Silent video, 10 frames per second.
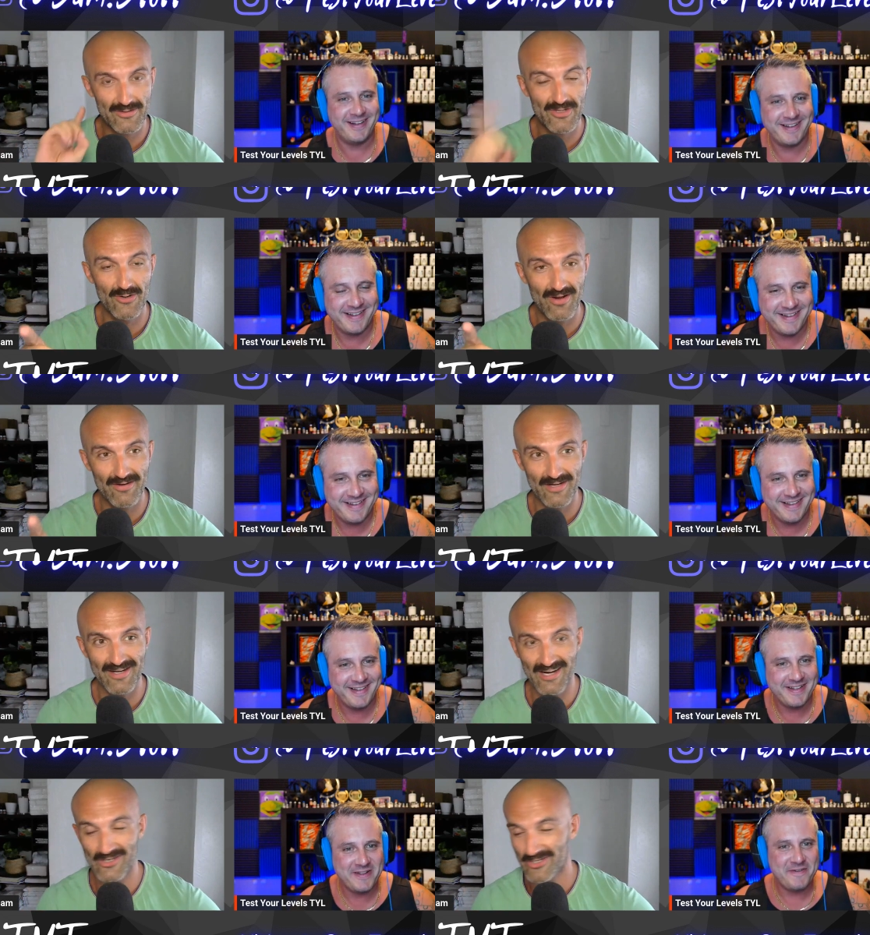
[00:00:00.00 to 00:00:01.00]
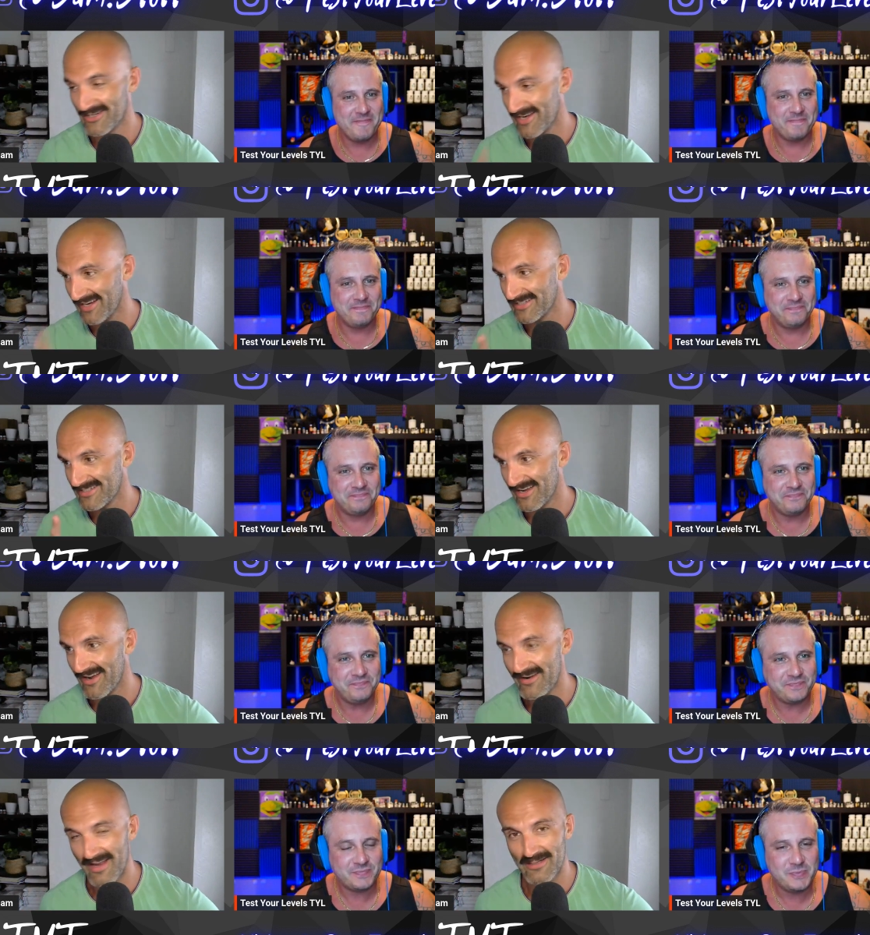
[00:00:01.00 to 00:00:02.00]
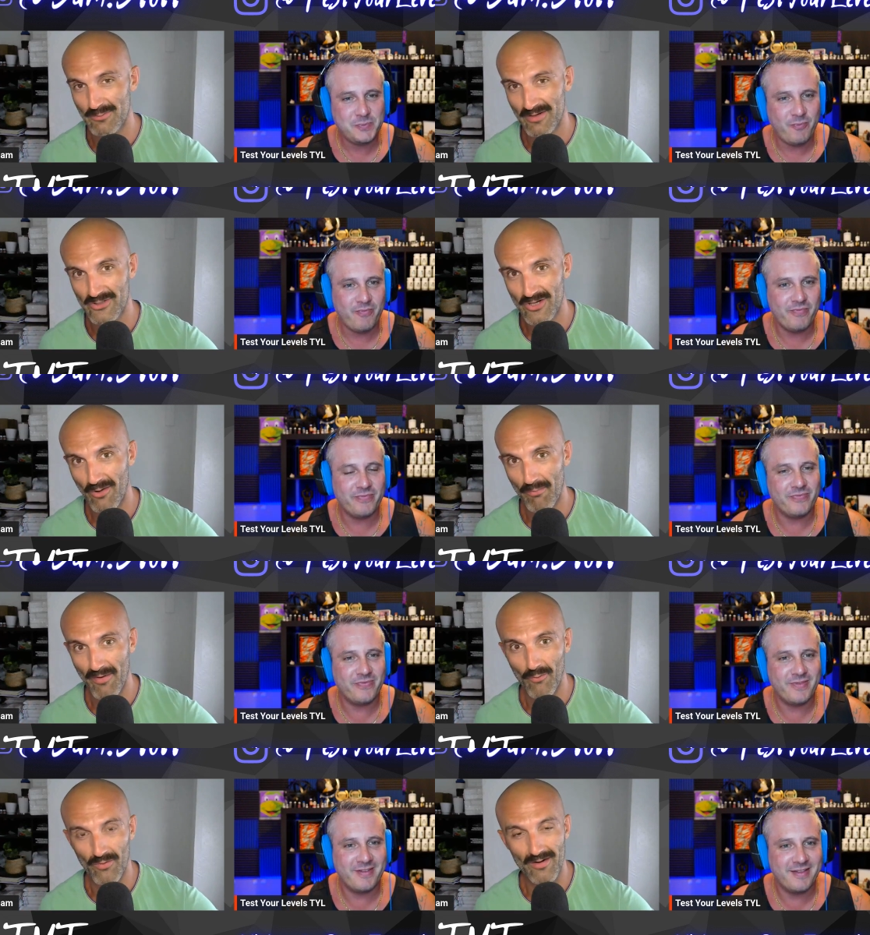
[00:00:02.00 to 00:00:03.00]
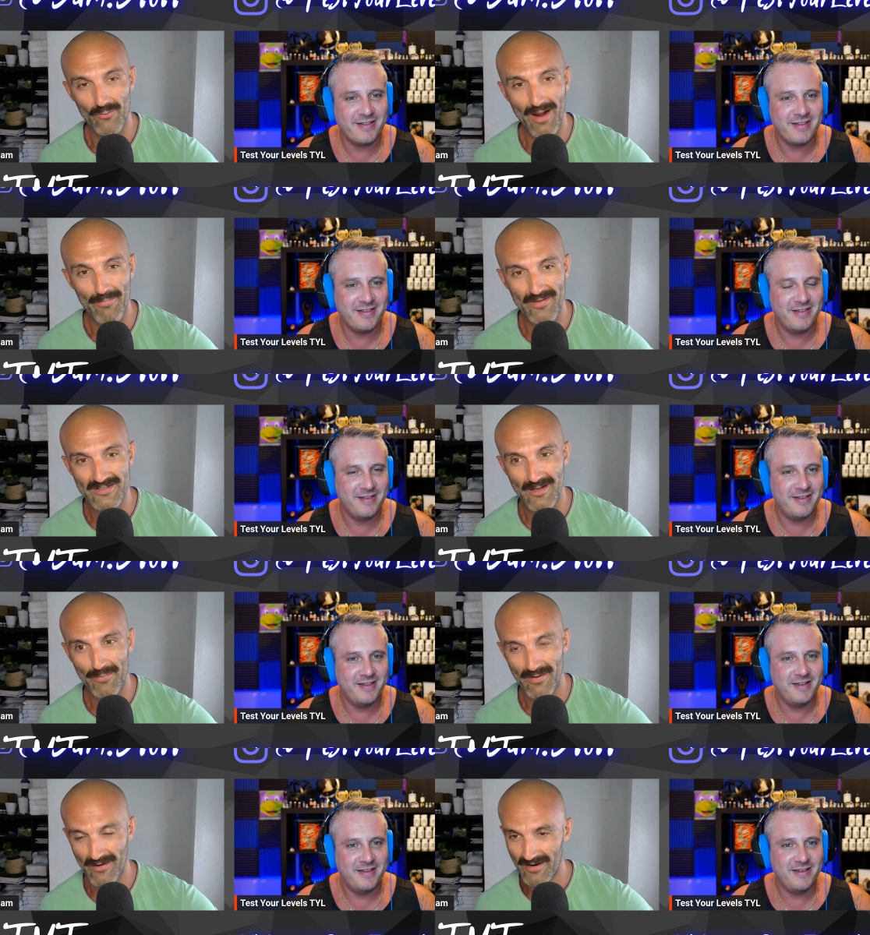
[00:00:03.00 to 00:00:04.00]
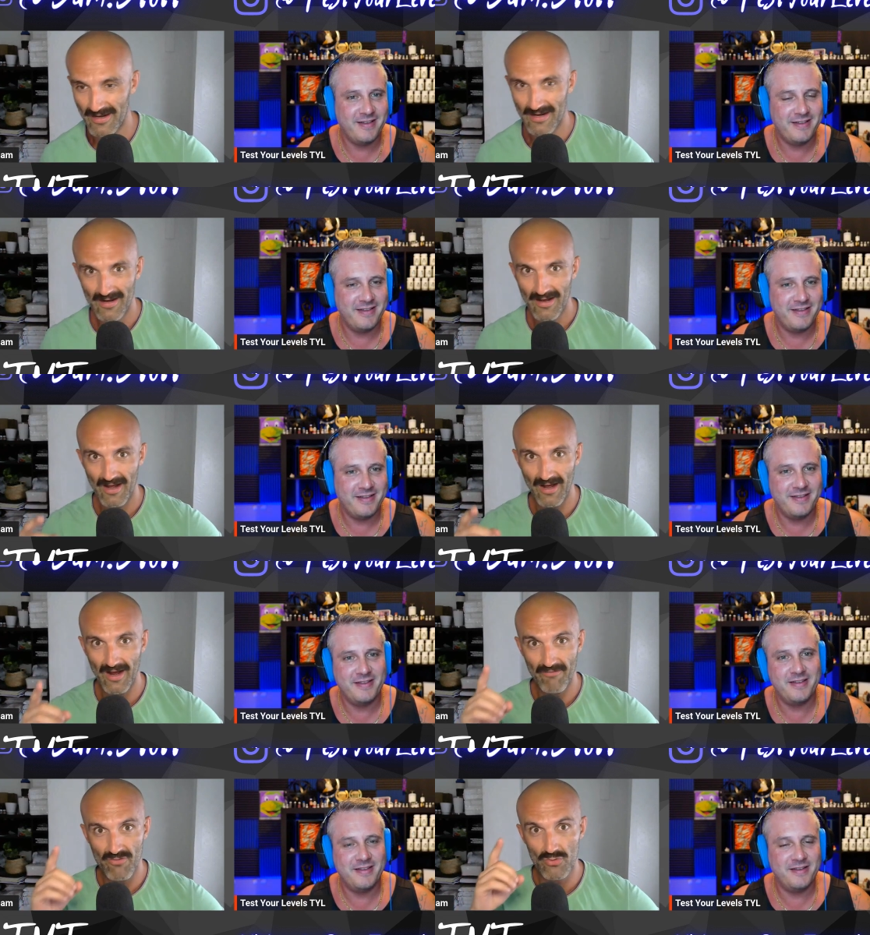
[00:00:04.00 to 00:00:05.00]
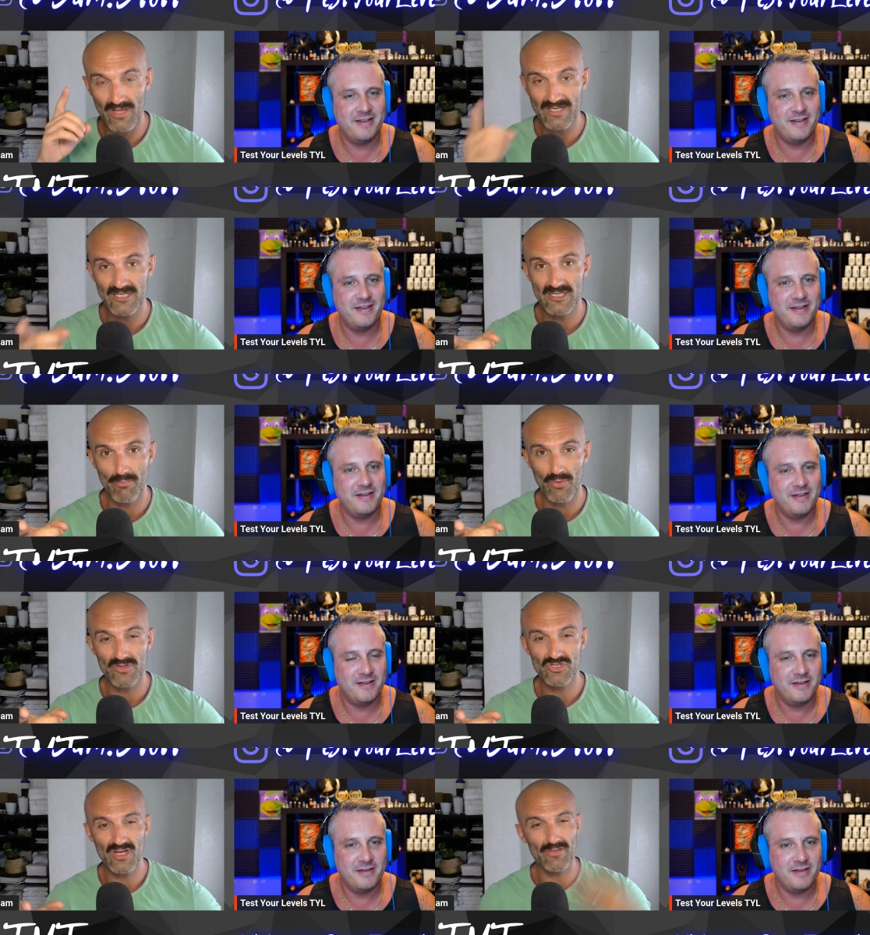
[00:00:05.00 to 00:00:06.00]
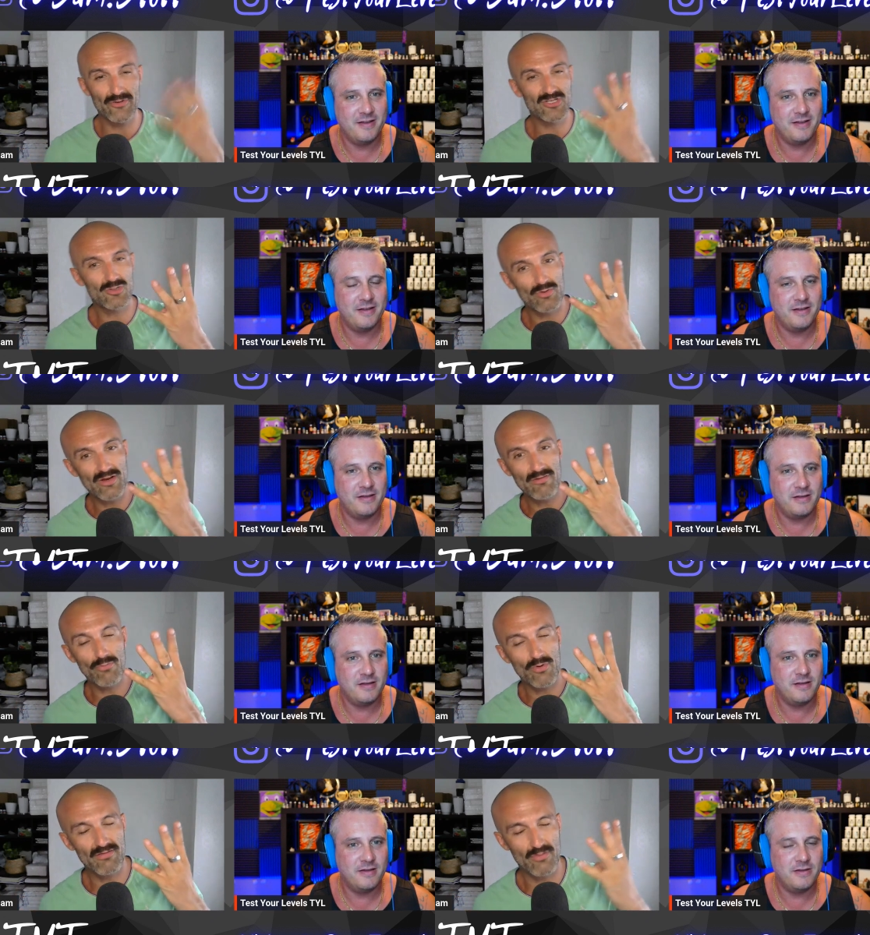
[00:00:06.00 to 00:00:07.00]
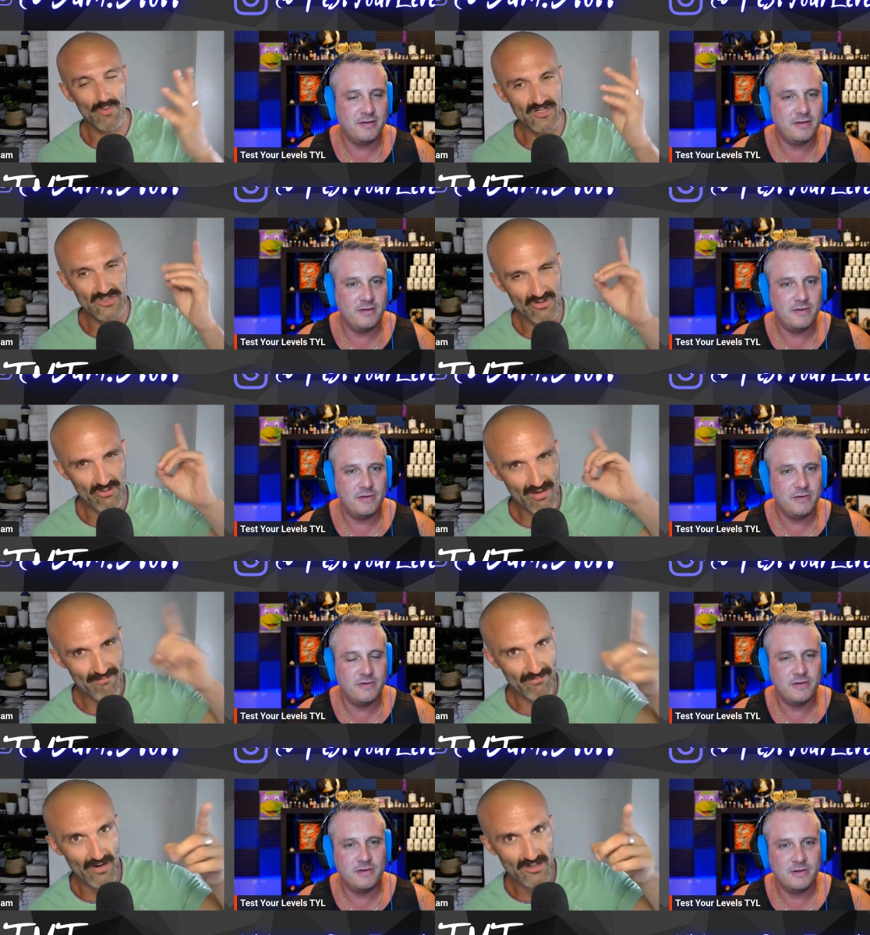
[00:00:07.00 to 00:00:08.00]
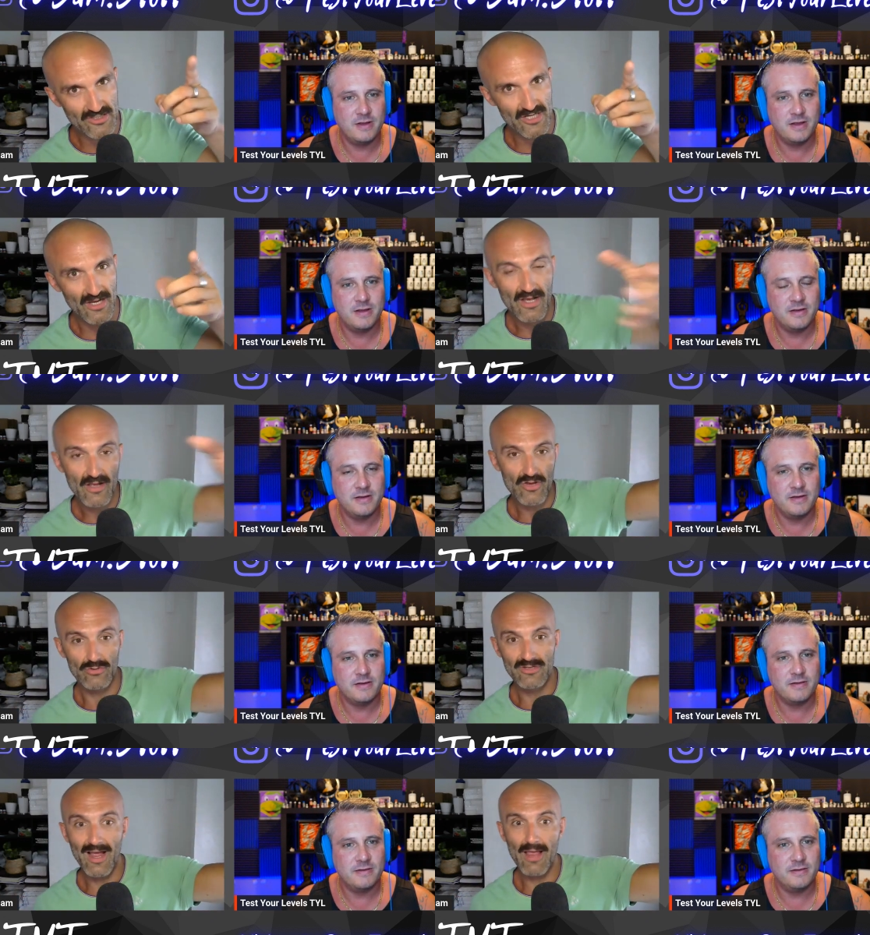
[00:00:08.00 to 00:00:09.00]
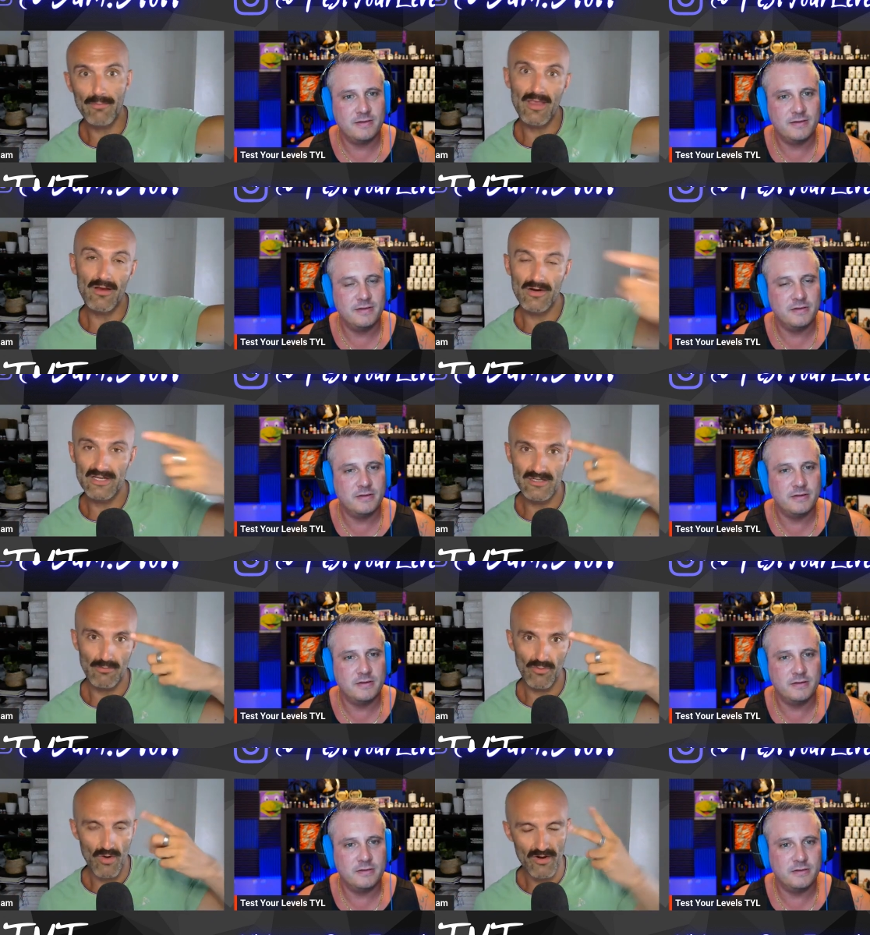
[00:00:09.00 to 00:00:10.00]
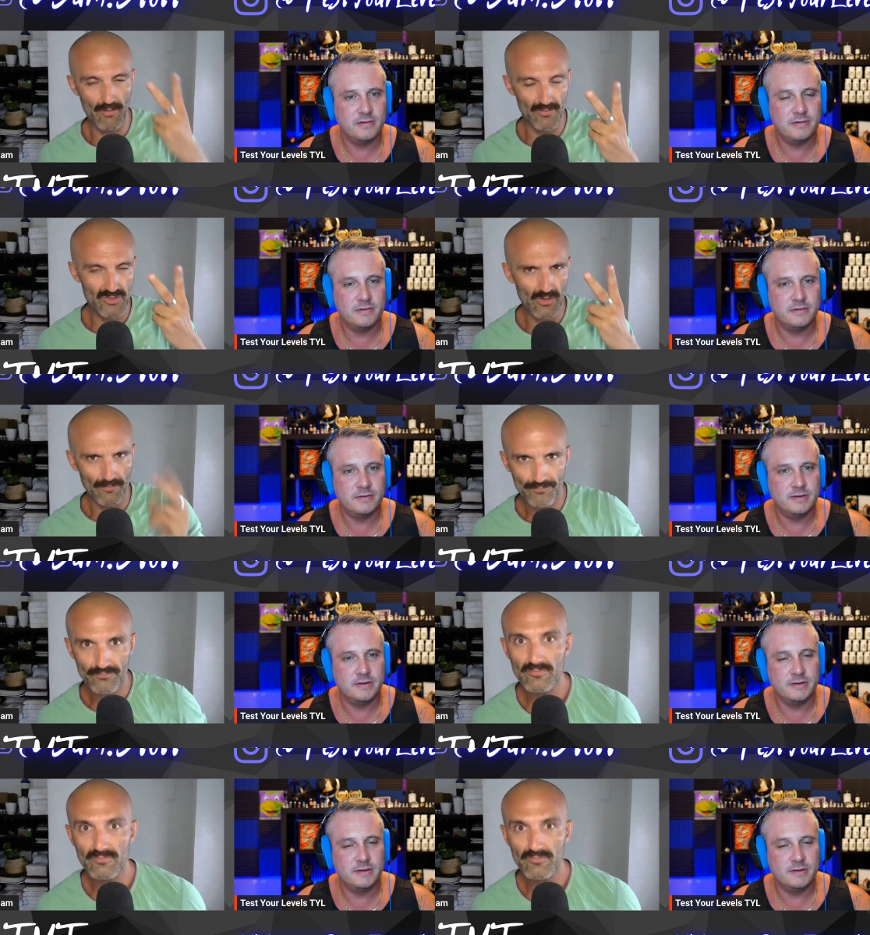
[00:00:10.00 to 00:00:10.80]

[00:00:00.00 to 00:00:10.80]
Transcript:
Speaker 1: tune in the next next uh, next week's show. But we're gonna wrap things up here. Uh, if you would like to support the channel, there's three or four different ways you can do that. First, your time here is number one. Number two,